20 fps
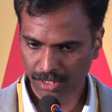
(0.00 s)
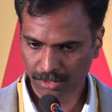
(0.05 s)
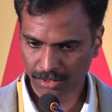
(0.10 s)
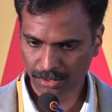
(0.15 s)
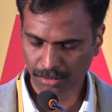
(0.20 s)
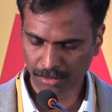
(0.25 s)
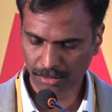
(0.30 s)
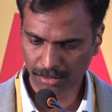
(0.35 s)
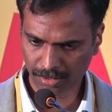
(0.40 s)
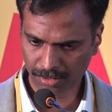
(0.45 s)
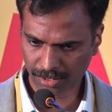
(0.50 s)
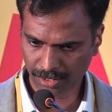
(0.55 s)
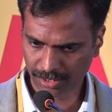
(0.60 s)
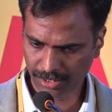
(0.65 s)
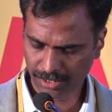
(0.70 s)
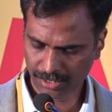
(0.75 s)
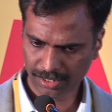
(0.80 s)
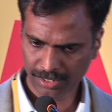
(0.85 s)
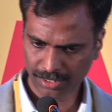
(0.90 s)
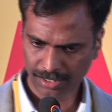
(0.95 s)
So
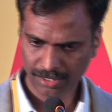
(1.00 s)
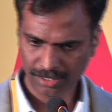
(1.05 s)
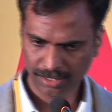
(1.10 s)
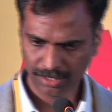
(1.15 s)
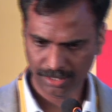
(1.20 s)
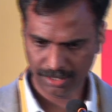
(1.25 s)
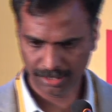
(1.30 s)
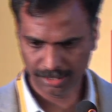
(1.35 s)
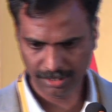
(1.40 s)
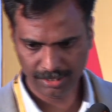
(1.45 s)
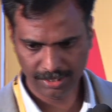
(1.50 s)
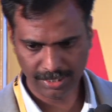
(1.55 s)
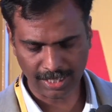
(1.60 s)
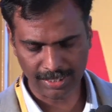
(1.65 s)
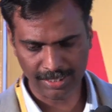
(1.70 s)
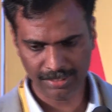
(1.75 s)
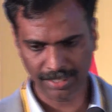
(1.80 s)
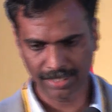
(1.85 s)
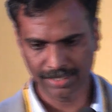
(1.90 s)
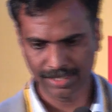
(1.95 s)
this is the
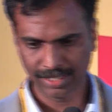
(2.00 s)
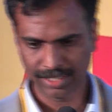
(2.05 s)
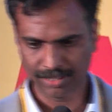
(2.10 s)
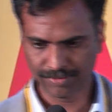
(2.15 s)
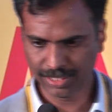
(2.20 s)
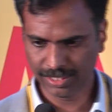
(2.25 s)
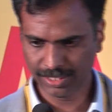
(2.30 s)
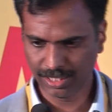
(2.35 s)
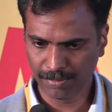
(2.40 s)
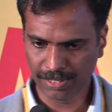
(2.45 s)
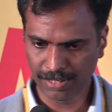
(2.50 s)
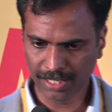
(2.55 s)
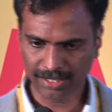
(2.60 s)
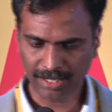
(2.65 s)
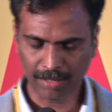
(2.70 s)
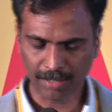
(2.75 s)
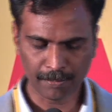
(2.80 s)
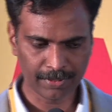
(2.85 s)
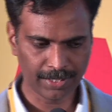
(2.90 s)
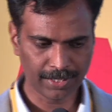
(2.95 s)
undersizing of the tibial
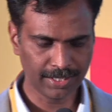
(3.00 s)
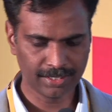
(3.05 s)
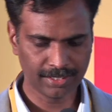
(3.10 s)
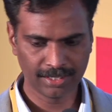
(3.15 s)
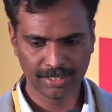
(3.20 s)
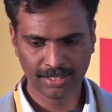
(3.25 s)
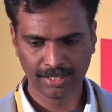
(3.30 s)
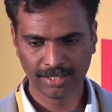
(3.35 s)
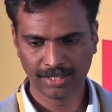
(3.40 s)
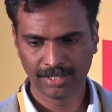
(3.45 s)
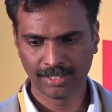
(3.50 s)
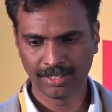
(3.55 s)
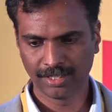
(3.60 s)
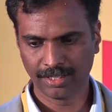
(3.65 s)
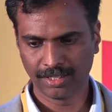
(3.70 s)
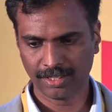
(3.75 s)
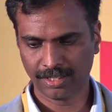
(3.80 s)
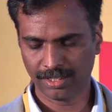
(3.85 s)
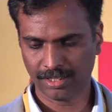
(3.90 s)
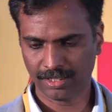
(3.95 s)
component.
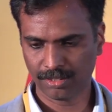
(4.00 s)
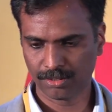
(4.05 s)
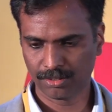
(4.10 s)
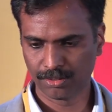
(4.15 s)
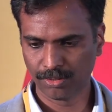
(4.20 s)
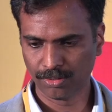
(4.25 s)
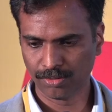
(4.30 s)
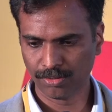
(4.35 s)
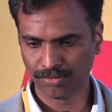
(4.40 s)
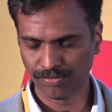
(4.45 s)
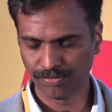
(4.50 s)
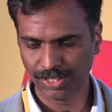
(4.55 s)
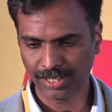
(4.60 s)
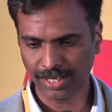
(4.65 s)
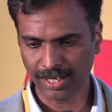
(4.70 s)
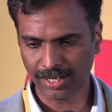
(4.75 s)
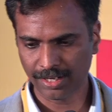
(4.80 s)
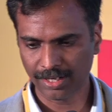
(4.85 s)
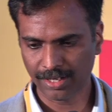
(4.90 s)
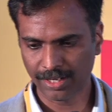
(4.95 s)
So we
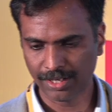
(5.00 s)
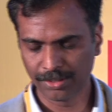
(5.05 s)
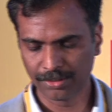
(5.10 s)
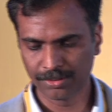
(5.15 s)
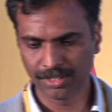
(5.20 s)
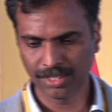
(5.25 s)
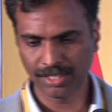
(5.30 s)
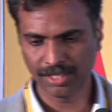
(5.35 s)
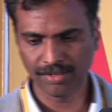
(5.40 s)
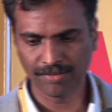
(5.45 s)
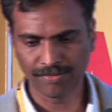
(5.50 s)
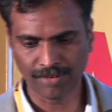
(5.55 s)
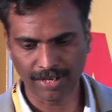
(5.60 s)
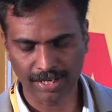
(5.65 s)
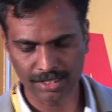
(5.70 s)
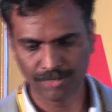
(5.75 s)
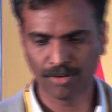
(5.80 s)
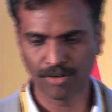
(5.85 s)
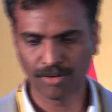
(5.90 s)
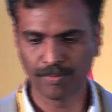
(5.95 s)
can reduce the
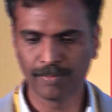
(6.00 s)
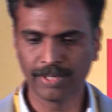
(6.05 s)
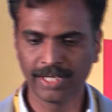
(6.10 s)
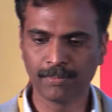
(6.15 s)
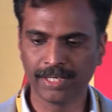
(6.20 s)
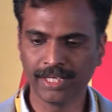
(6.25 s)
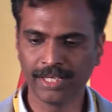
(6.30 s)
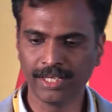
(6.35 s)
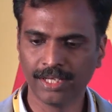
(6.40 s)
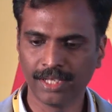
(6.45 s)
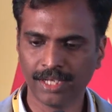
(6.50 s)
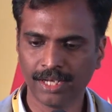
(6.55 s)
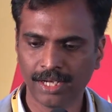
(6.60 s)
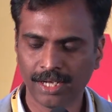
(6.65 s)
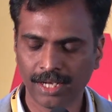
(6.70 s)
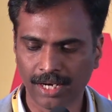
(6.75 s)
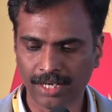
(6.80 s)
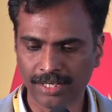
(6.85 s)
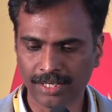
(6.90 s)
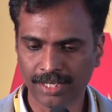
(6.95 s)
varus deformity by
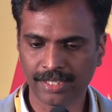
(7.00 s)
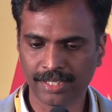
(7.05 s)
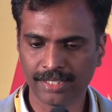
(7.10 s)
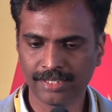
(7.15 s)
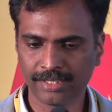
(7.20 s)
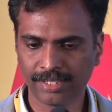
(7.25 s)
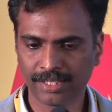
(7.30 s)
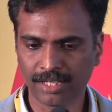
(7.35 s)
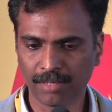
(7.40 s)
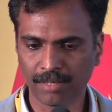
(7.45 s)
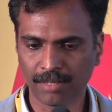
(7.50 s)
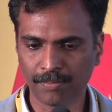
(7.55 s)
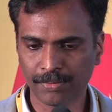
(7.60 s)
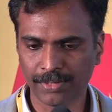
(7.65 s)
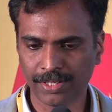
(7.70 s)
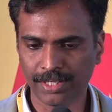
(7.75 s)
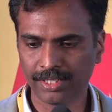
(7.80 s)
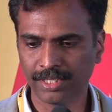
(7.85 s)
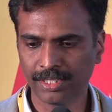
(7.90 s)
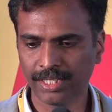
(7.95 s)
undersizing the
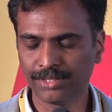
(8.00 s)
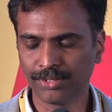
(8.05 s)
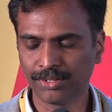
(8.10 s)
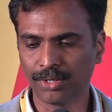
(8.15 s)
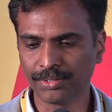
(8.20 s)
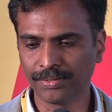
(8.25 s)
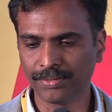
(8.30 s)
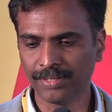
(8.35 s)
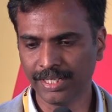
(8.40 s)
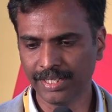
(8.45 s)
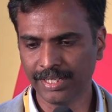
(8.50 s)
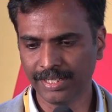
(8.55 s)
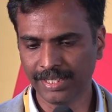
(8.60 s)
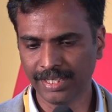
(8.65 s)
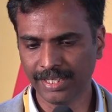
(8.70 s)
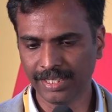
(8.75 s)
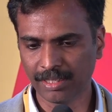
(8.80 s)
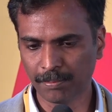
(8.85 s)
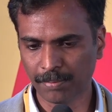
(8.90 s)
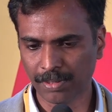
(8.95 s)
component. It not only
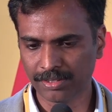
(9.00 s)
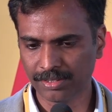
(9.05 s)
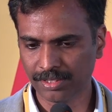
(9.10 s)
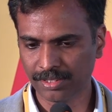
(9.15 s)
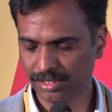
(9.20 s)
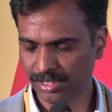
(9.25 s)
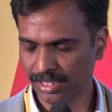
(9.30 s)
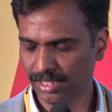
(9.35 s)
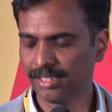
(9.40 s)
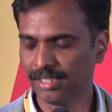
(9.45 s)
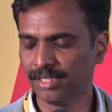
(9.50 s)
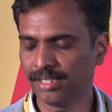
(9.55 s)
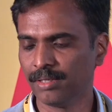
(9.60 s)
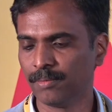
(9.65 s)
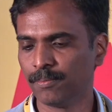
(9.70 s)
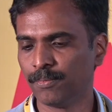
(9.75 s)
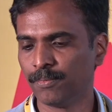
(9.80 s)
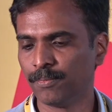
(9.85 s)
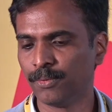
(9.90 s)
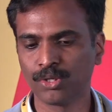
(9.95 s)
decompresses the
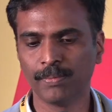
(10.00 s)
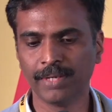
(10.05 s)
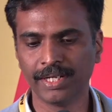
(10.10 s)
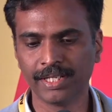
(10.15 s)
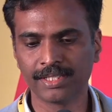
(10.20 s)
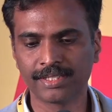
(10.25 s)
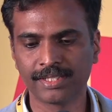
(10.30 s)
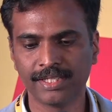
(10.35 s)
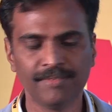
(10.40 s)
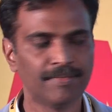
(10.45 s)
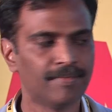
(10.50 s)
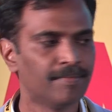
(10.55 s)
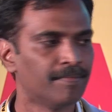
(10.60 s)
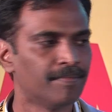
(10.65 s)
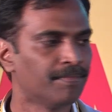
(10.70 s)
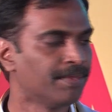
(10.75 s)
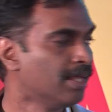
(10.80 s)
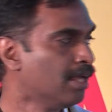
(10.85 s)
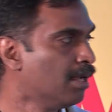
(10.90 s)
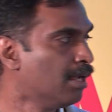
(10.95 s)
posteromedial sleeve,
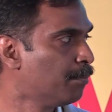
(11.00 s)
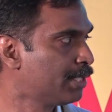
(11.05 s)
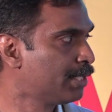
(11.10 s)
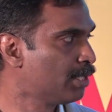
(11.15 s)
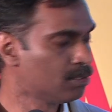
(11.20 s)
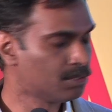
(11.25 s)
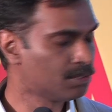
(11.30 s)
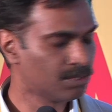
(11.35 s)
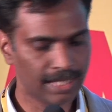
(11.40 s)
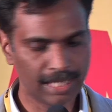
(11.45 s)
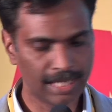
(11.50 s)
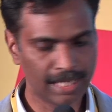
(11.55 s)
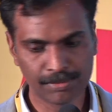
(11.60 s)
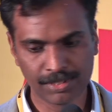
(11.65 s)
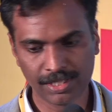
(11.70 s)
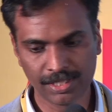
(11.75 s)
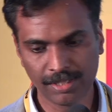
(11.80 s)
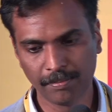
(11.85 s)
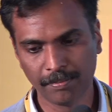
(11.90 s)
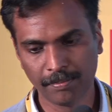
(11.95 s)
but also
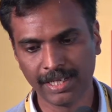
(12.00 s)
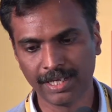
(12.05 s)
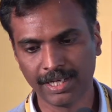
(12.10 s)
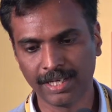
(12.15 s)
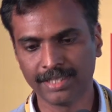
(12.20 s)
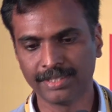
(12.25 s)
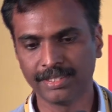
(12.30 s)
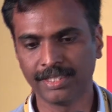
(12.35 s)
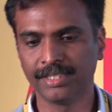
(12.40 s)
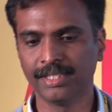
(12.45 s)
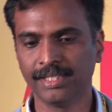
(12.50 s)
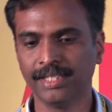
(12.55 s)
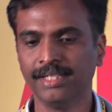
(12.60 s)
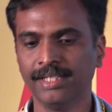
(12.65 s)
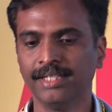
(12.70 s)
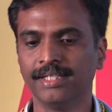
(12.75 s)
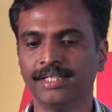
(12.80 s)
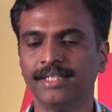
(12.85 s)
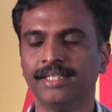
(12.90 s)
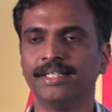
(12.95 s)
helps in medializing the
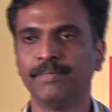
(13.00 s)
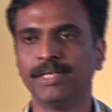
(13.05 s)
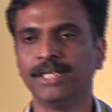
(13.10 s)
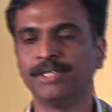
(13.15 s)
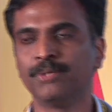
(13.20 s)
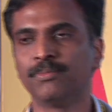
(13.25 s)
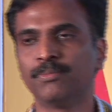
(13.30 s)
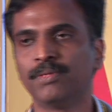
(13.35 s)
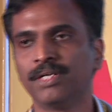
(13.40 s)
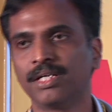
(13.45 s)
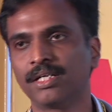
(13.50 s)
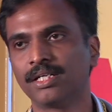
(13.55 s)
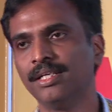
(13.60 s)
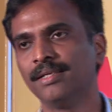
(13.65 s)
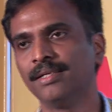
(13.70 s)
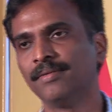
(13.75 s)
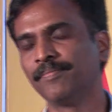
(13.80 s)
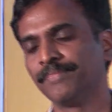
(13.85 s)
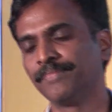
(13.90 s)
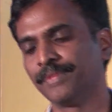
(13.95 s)
tibial tubercle